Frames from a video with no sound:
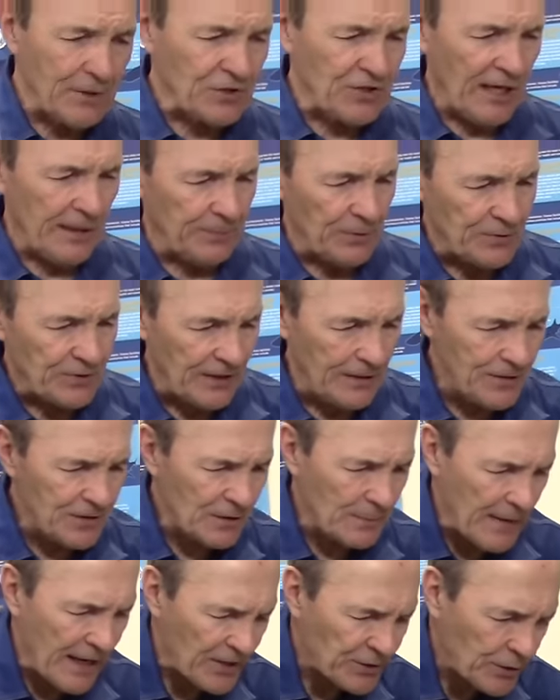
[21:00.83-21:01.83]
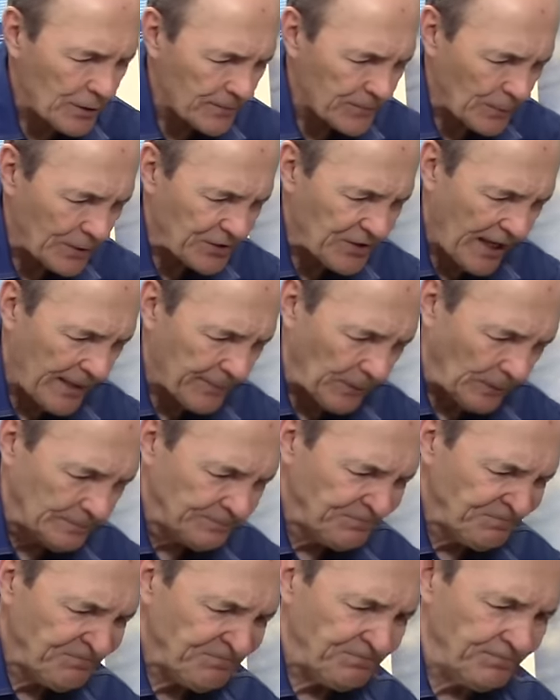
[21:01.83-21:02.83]
some examples. See, here's a mask here, for
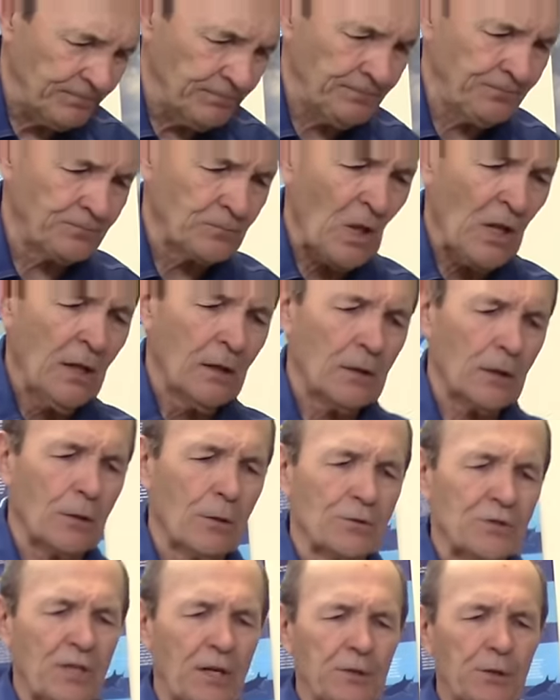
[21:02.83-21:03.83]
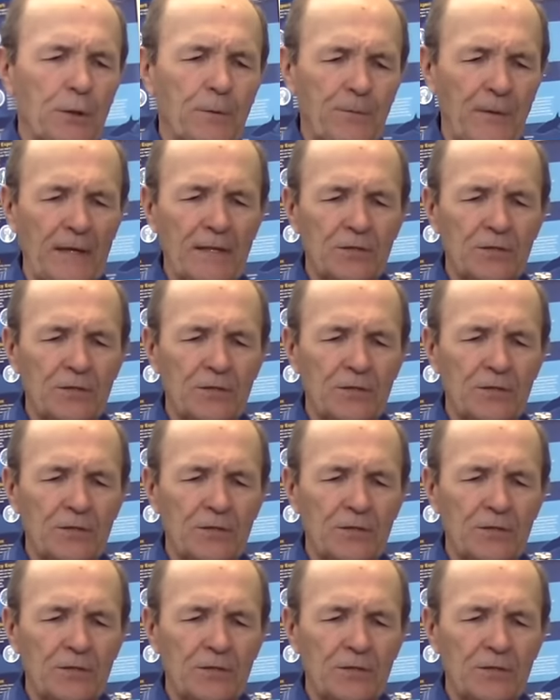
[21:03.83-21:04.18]
example, that goes on your